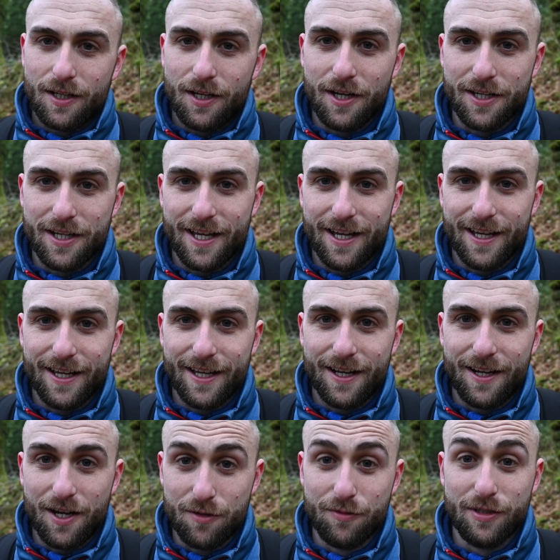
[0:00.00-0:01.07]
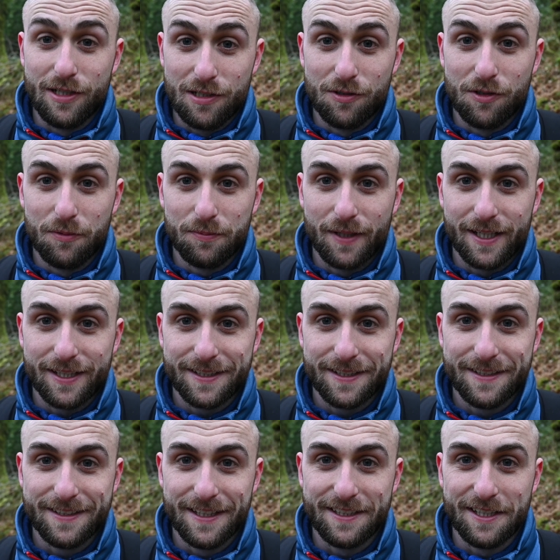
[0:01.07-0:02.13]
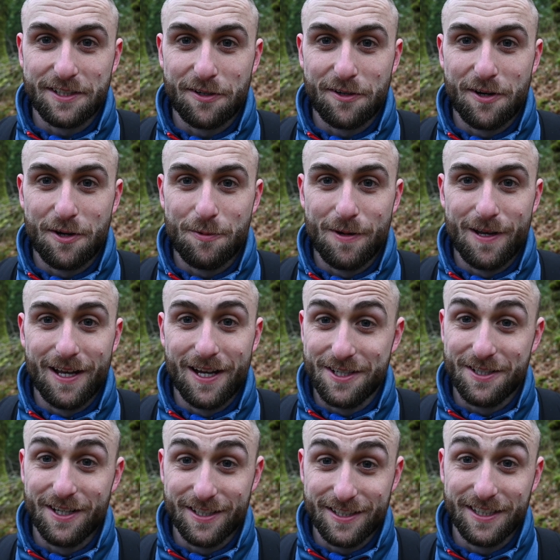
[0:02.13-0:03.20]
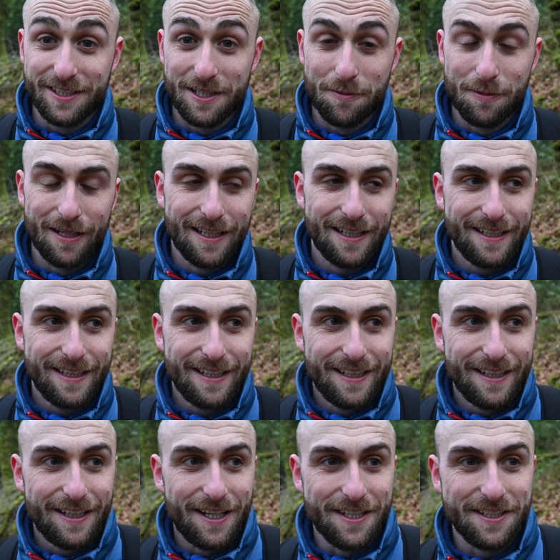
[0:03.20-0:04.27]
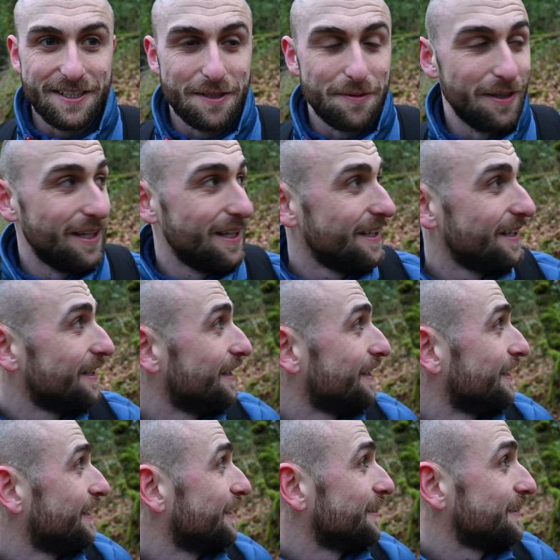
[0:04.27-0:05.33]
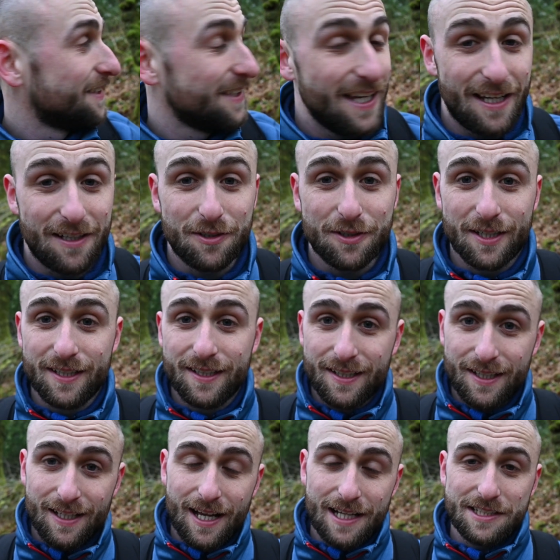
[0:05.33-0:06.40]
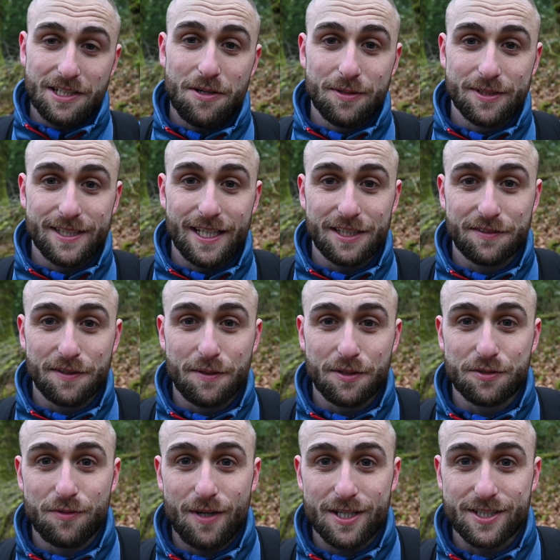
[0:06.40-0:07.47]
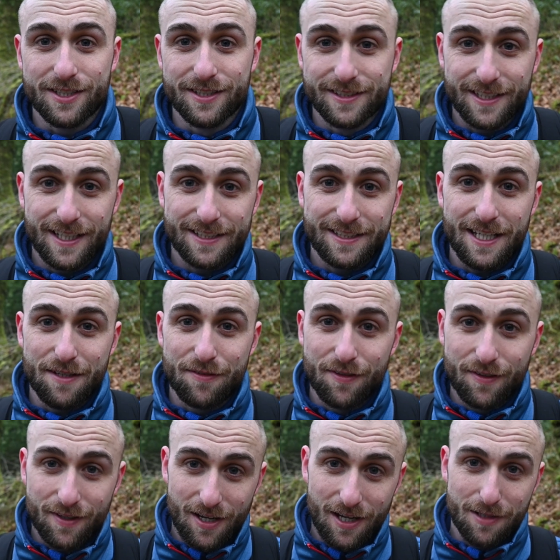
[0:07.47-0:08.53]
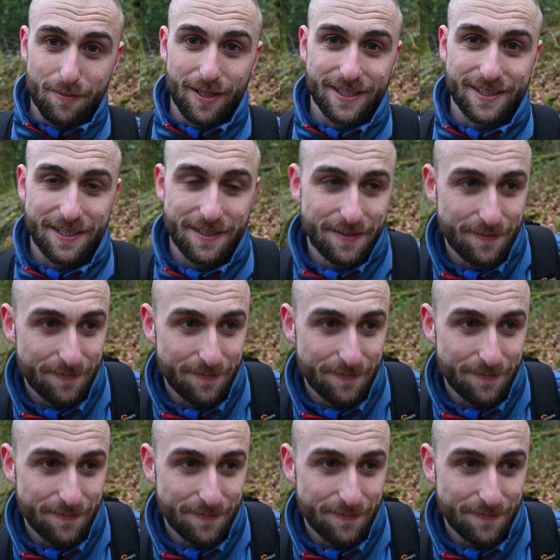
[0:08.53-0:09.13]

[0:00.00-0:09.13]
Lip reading: I really hope that they turn out well. I think they will. I think they will. So yeah, look, as always, thanks very much for watching. Stay safe. All the best.